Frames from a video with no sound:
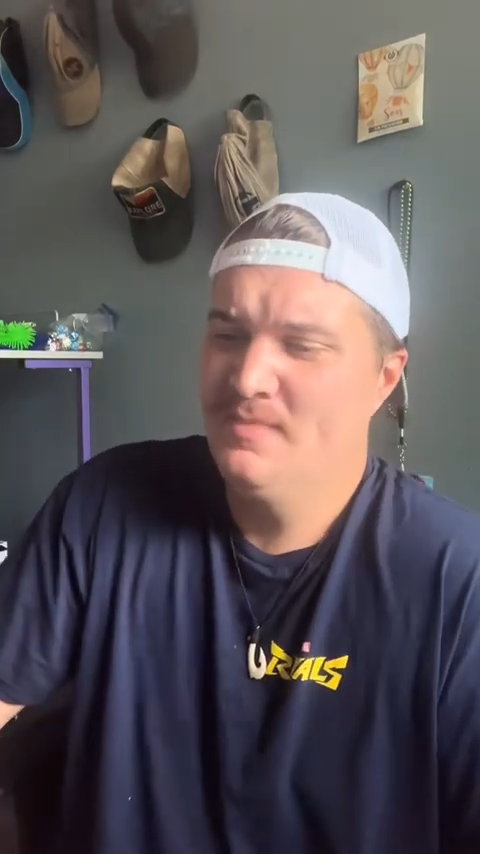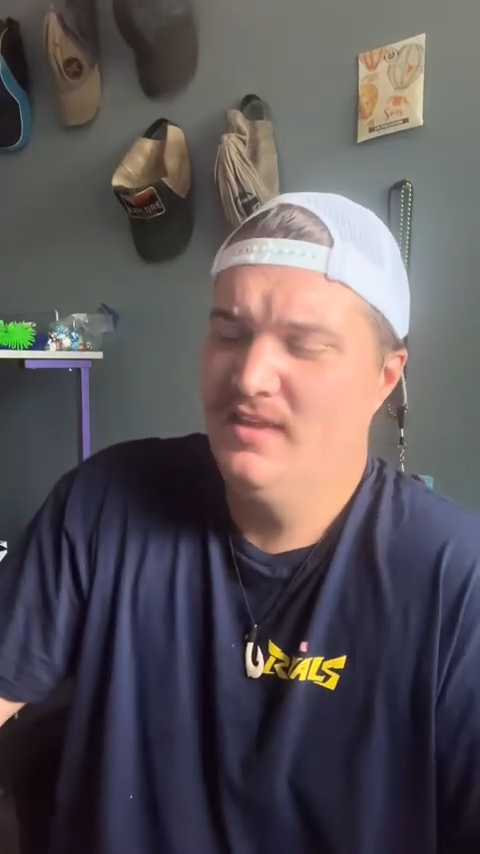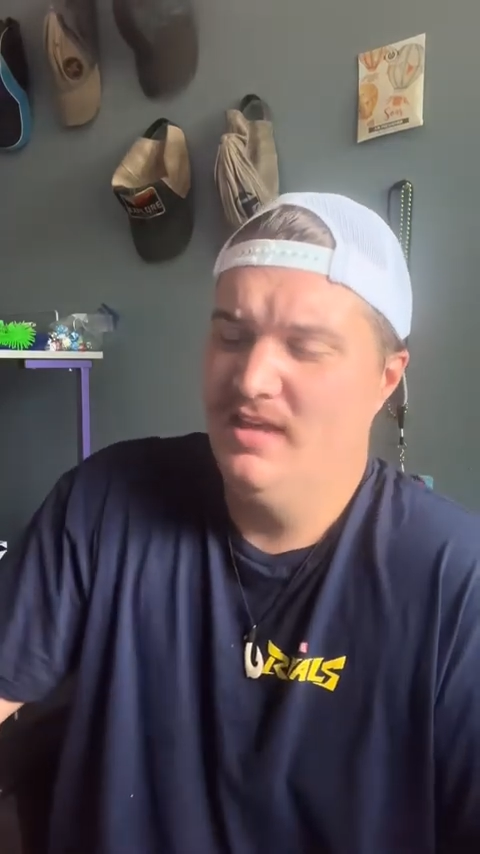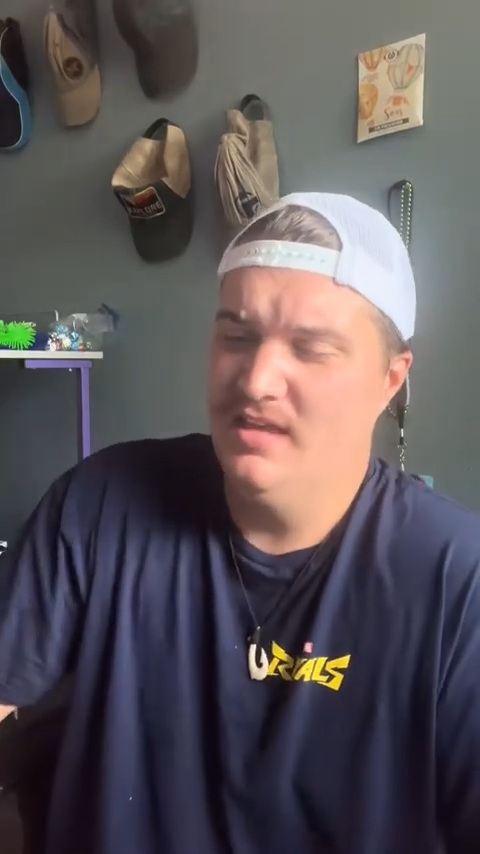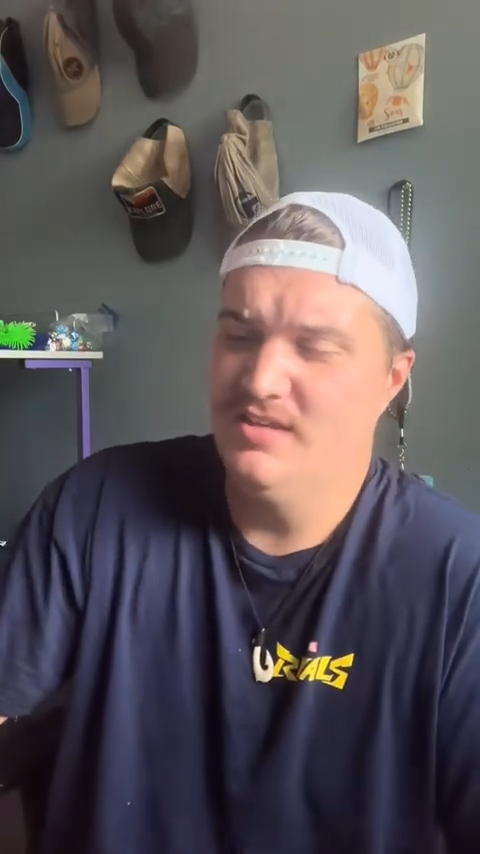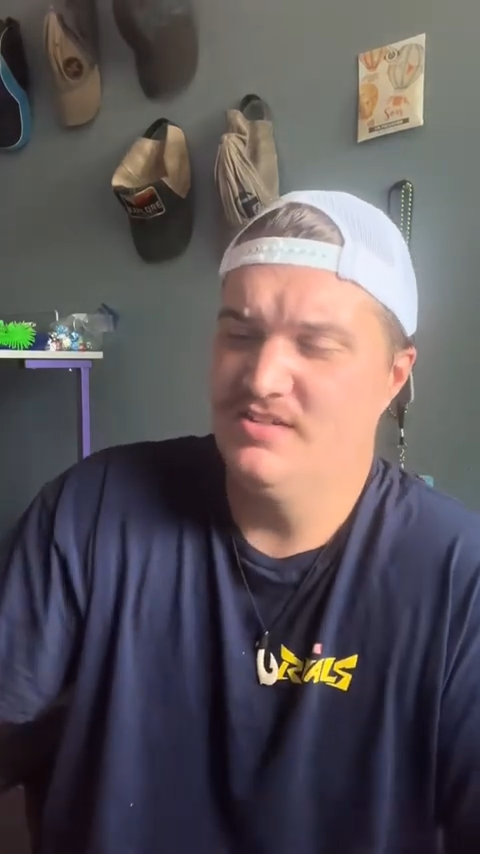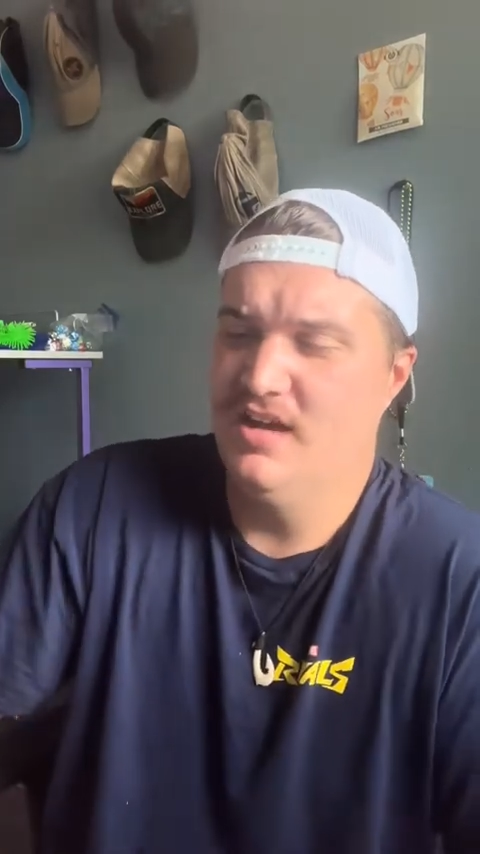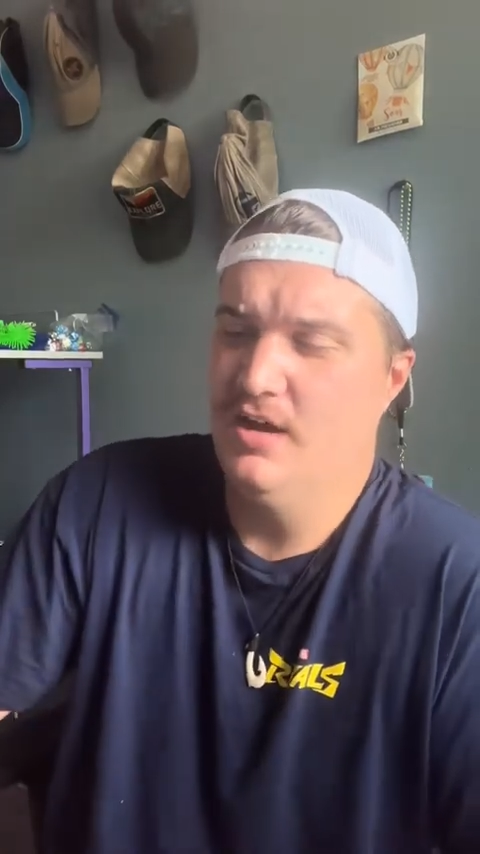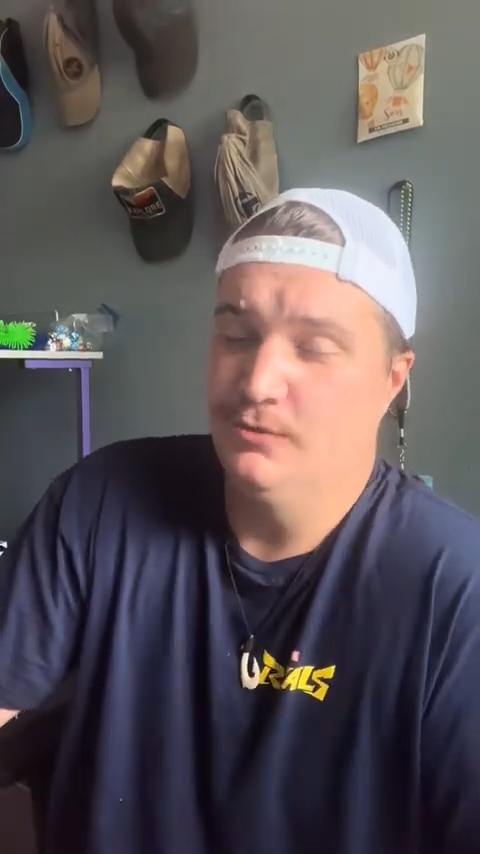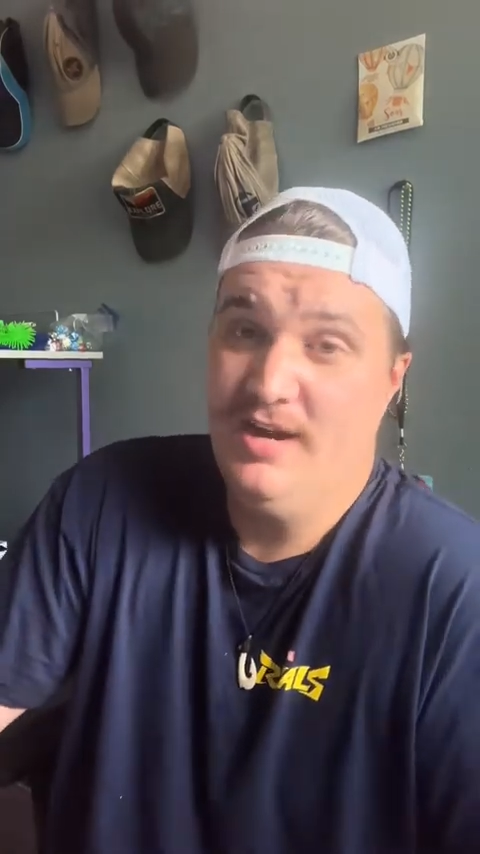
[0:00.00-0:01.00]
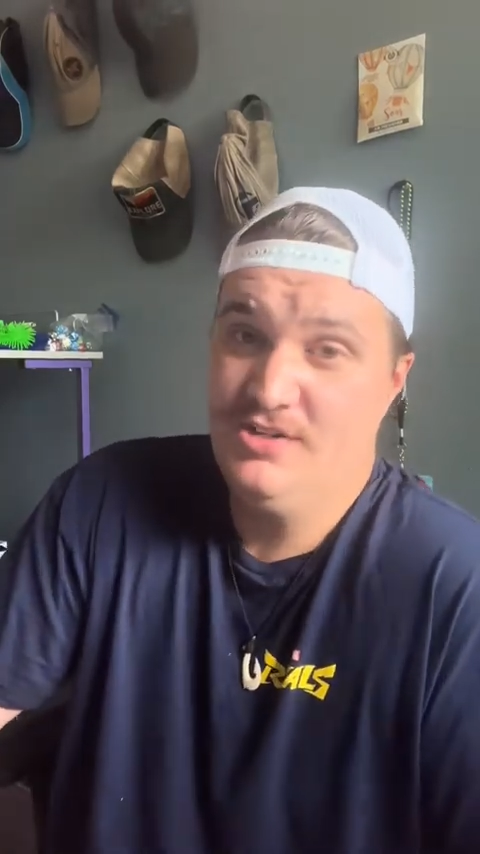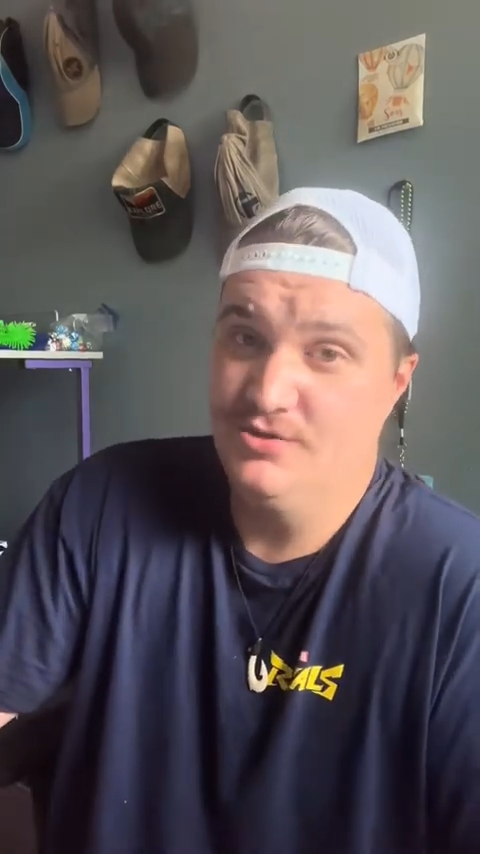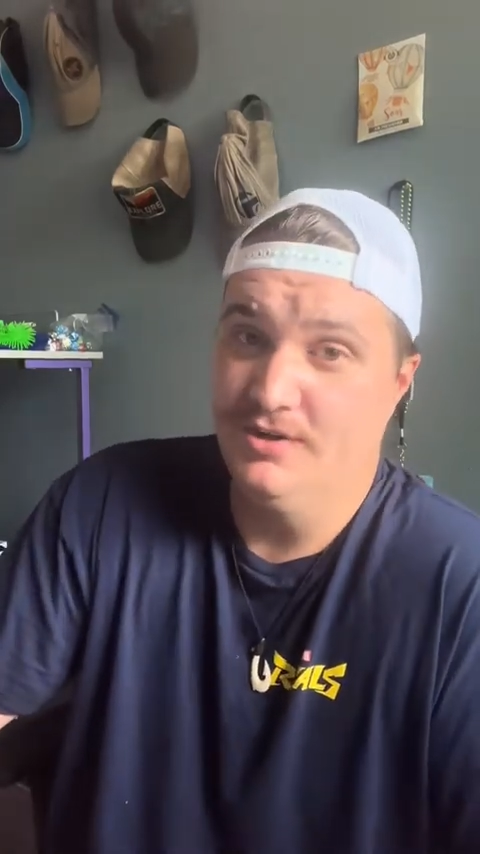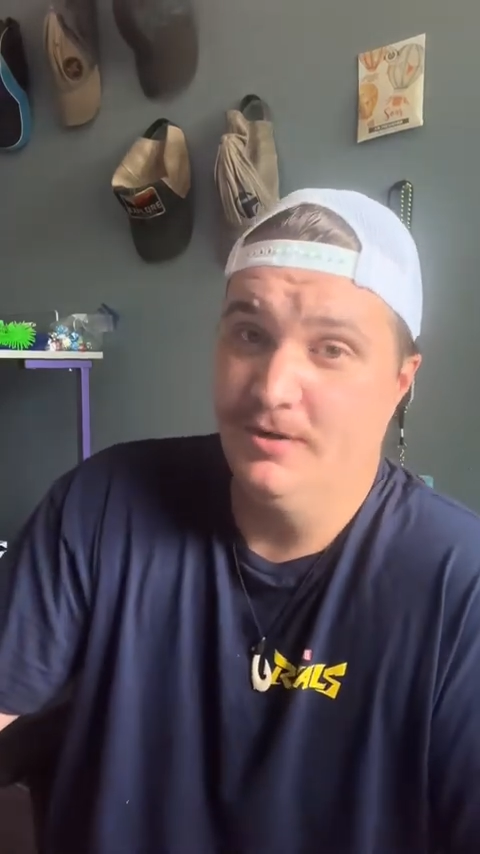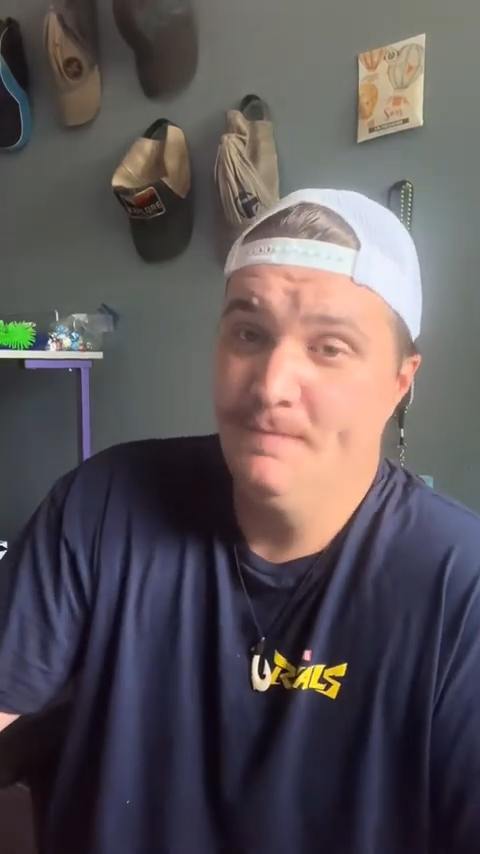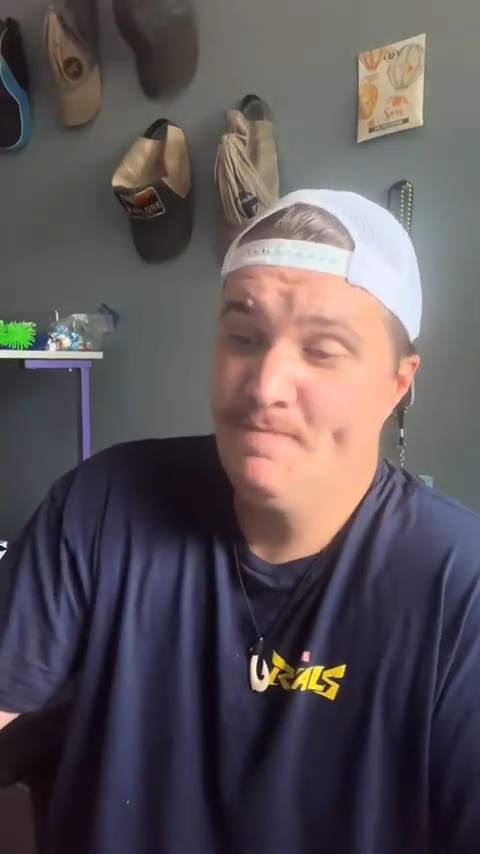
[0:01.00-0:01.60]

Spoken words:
his right trigger